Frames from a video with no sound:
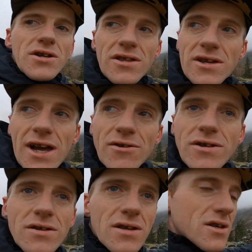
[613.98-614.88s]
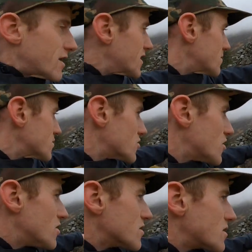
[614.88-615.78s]
another house at this side, I was
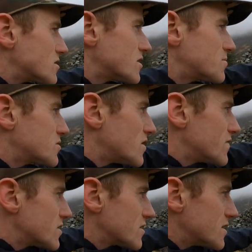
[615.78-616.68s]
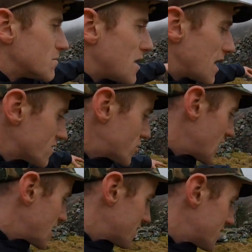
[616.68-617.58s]
wrong, because this was obviously the mill shed at